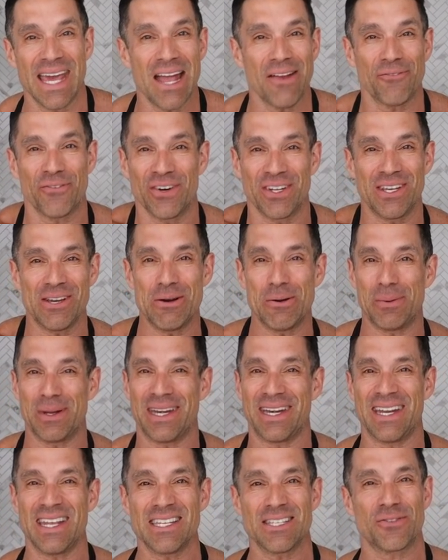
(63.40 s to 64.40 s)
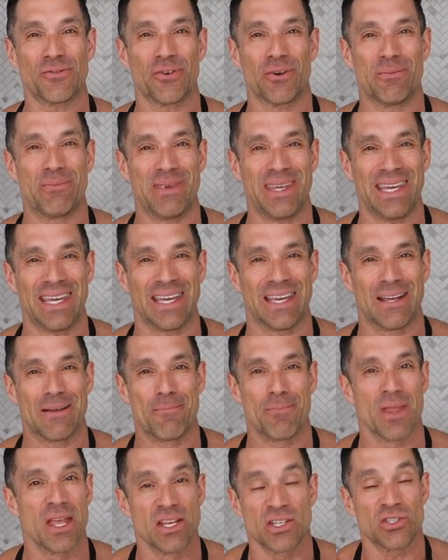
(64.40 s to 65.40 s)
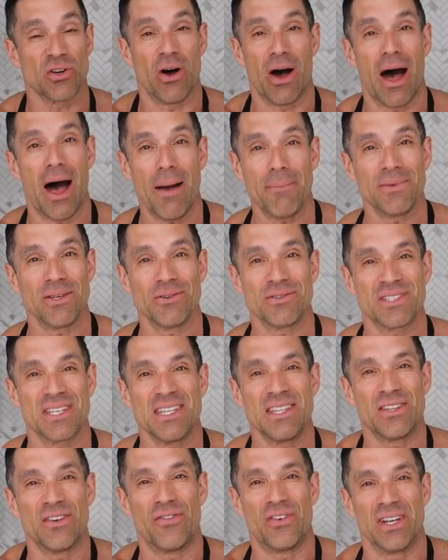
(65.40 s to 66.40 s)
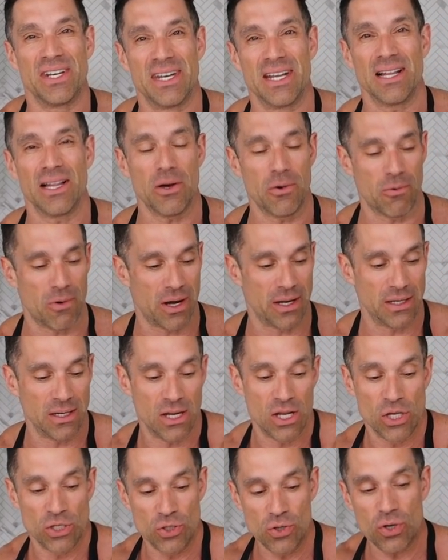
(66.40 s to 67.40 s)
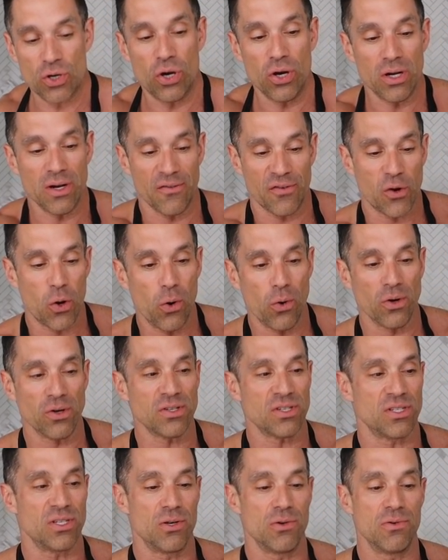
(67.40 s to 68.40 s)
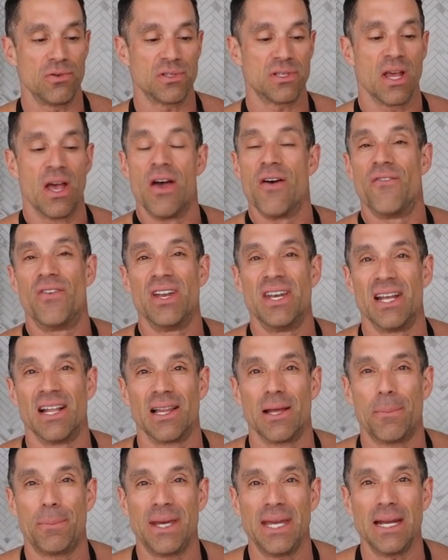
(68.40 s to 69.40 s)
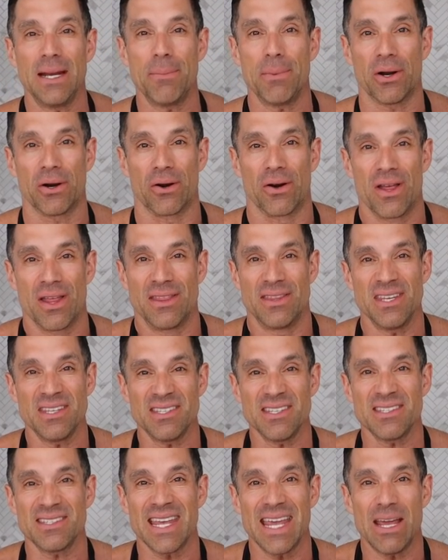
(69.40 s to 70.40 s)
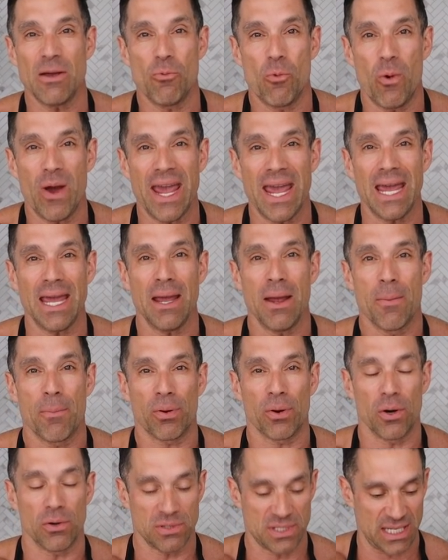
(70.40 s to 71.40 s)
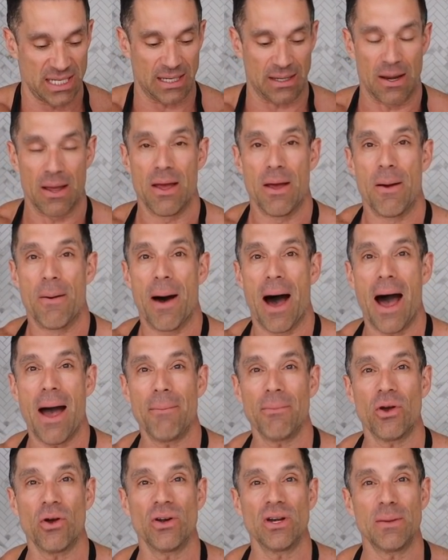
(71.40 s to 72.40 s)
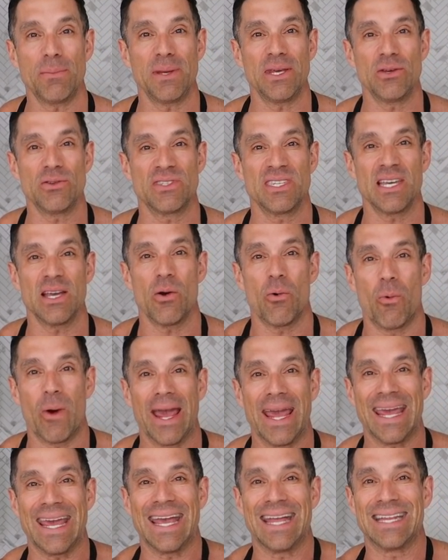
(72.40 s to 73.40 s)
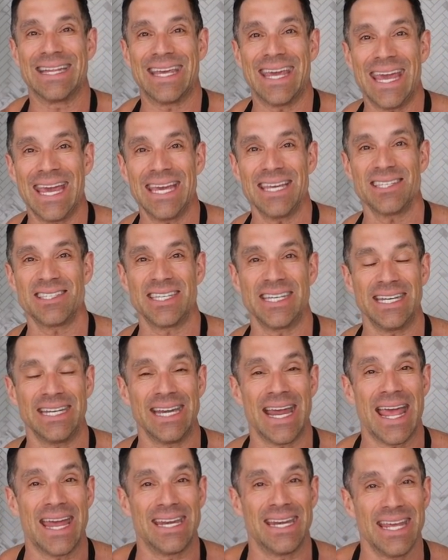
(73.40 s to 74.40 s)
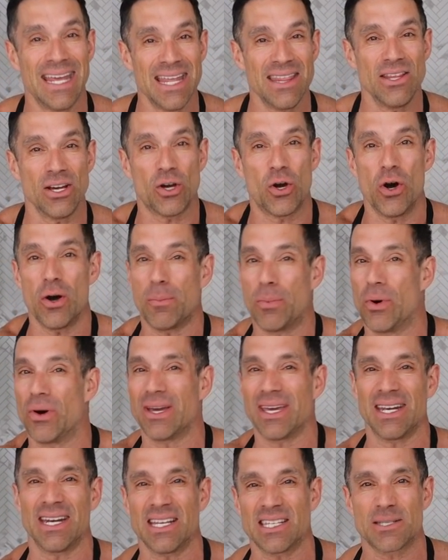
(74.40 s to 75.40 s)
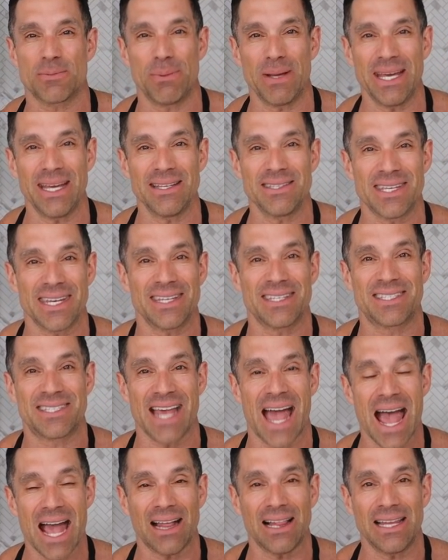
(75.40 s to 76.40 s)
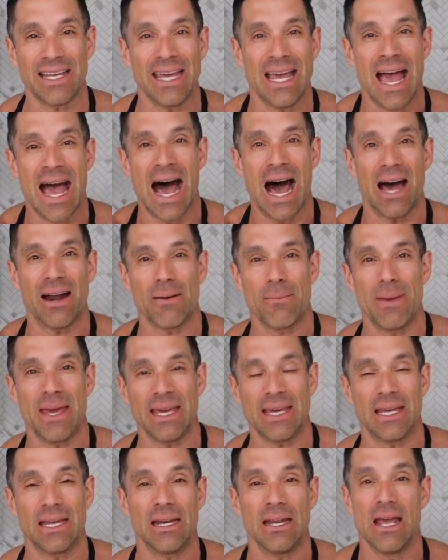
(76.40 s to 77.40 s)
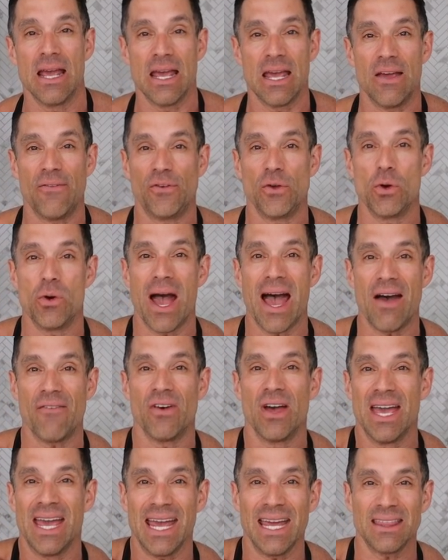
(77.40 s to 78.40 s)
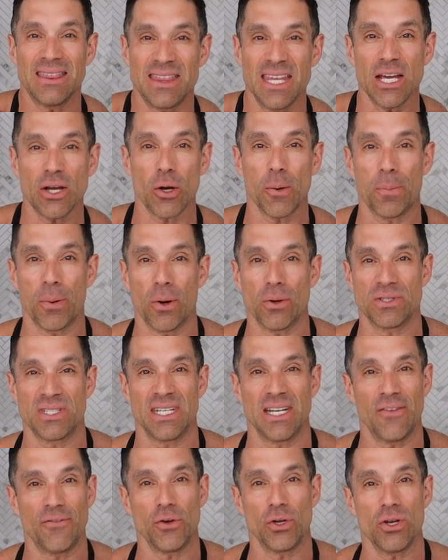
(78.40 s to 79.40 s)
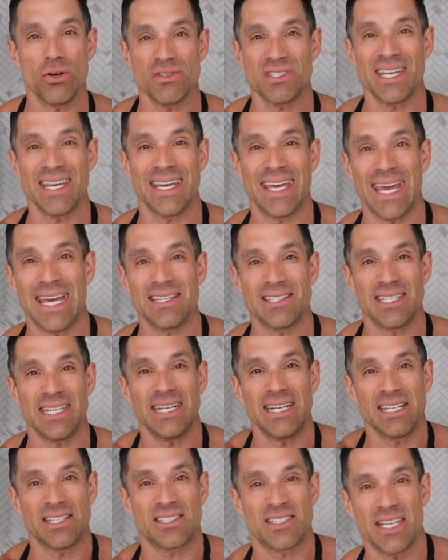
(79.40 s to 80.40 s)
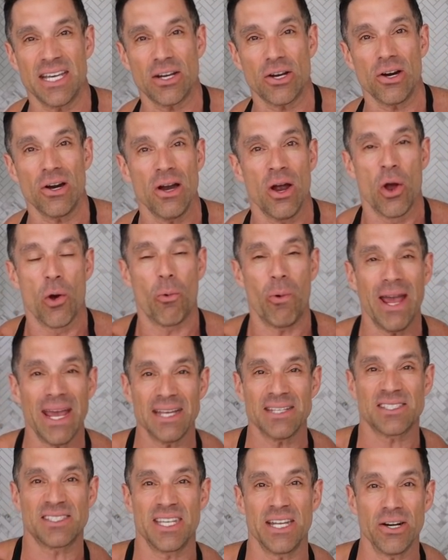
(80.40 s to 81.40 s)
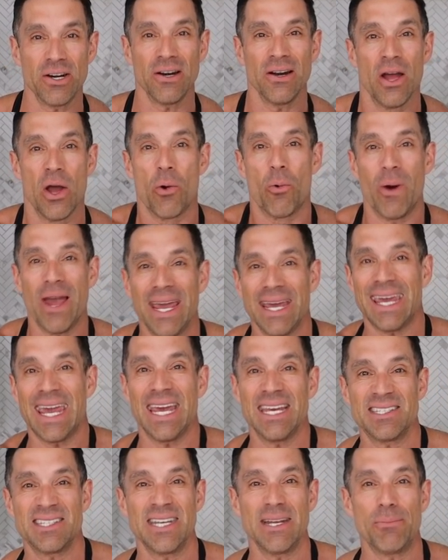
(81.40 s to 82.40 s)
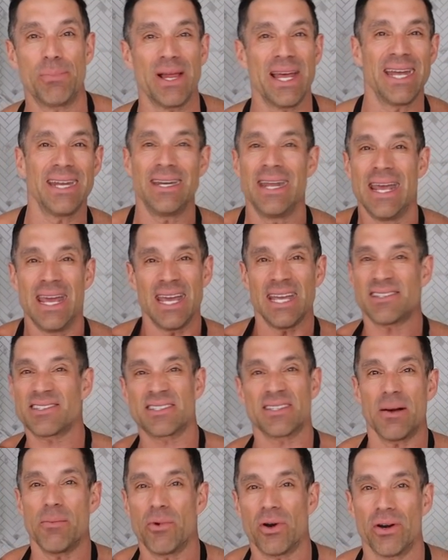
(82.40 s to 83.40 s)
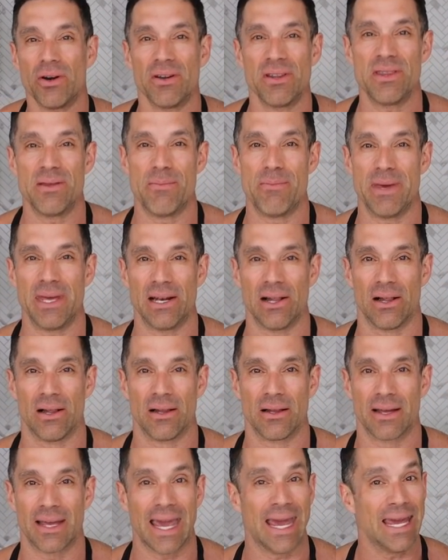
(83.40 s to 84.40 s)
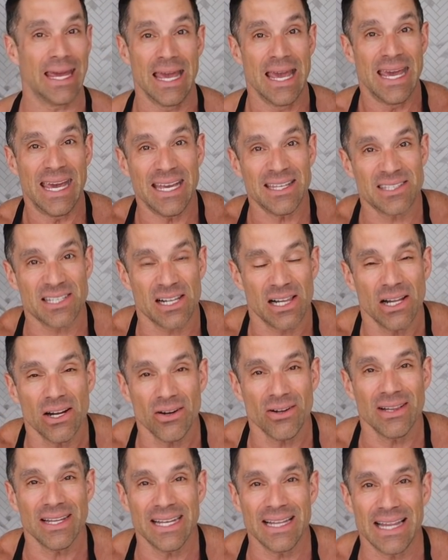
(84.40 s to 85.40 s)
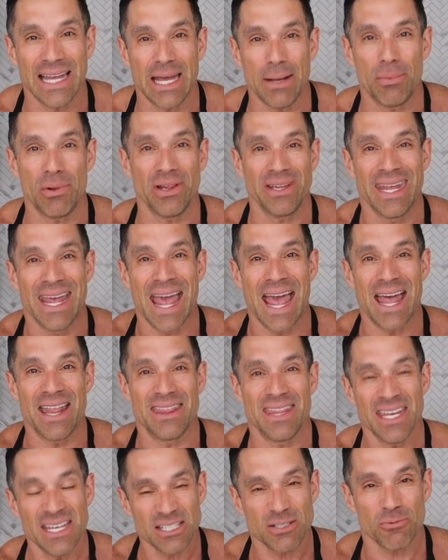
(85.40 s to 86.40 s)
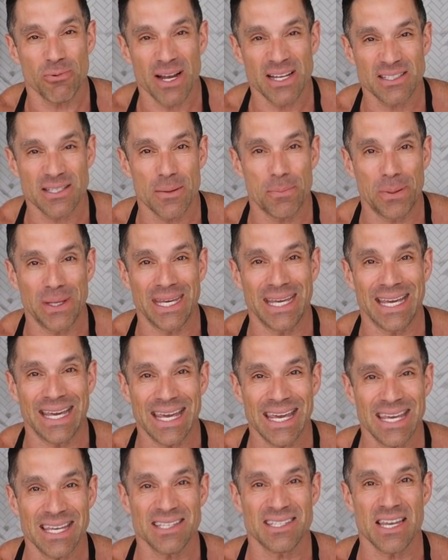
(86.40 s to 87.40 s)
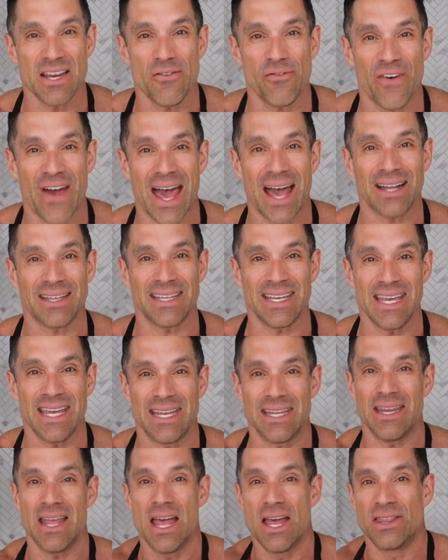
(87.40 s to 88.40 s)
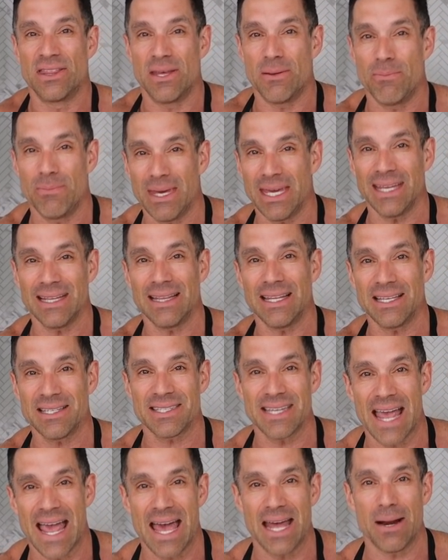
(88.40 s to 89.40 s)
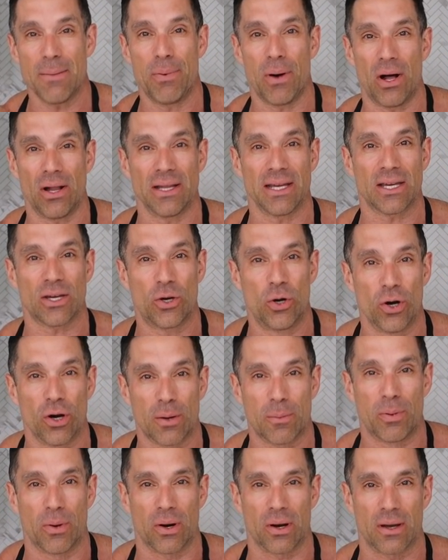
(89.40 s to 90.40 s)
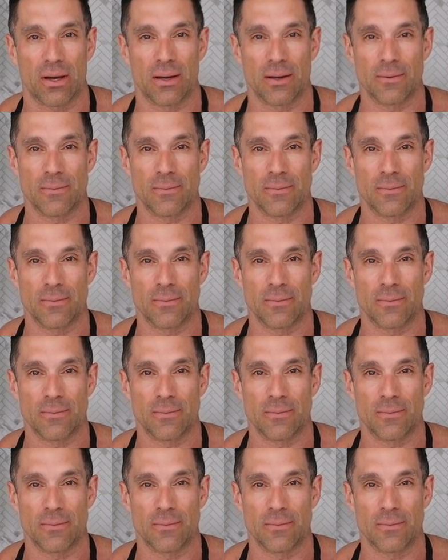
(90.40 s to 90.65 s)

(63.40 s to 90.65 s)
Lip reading: yet for you, but it is for me. So I'm using the vanilla one. You could, of course, use vanilla peanut butter. This is a whey protein. I'm going to be using whey and casein, and in the cookbook, it explains exactly how to make it if you have a thicker protein. If you're using casein, it's thicker. Whey, it's thinner. Whey casein blend, it's somewhere in the middle. Okay, it's clearly labeled, and this recipe is in fact in the Meatless Anabolic Cookbook.